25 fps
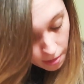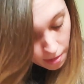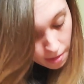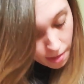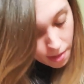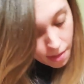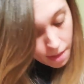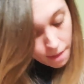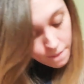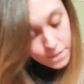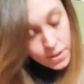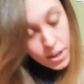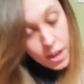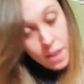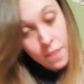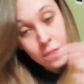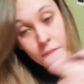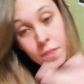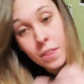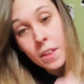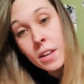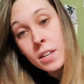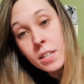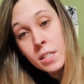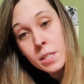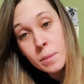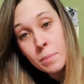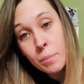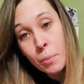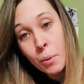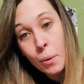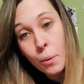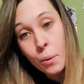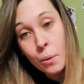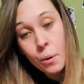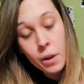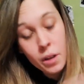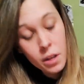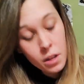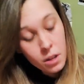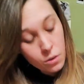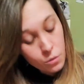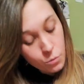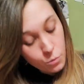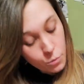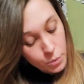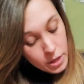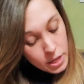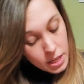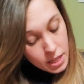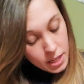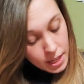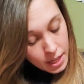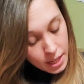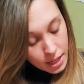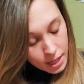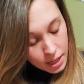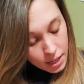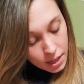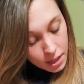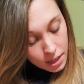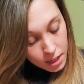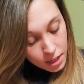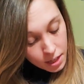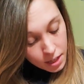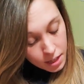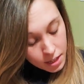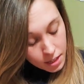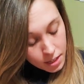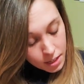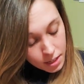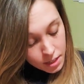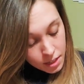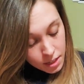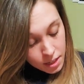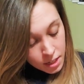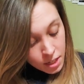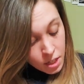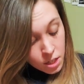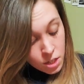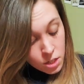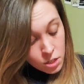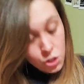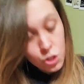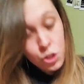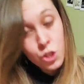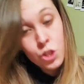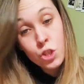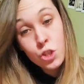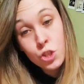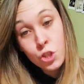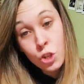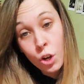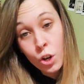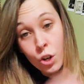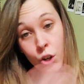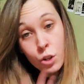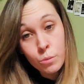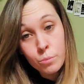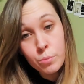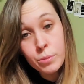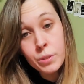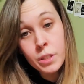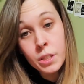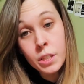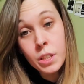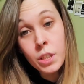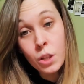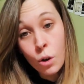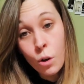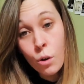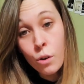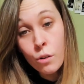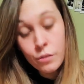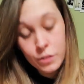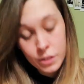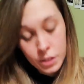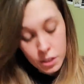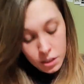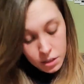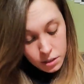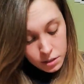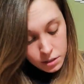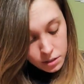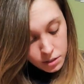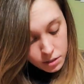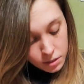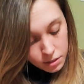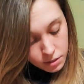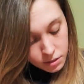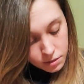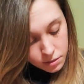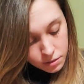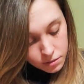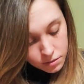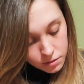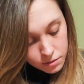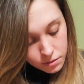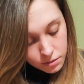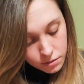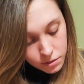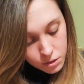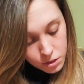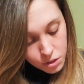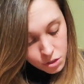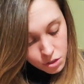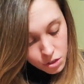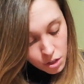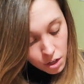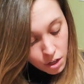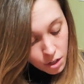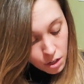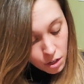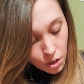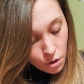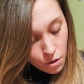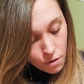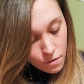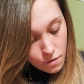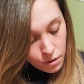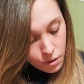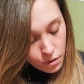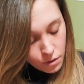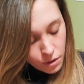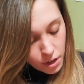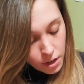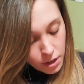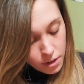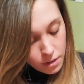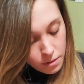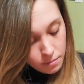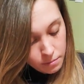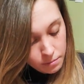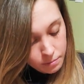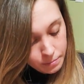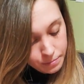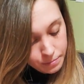if at this point we can start completely over, for starting over, right?